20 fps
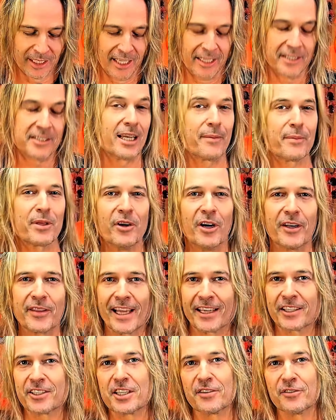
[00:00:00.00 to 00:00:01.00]
something like that,
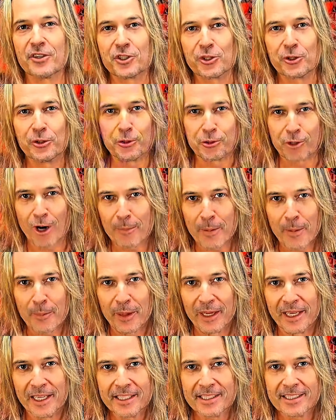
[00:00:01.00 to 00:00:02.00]
because if you do drop a
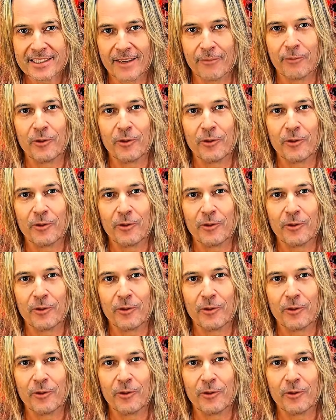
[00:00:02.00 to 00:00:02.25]
piece,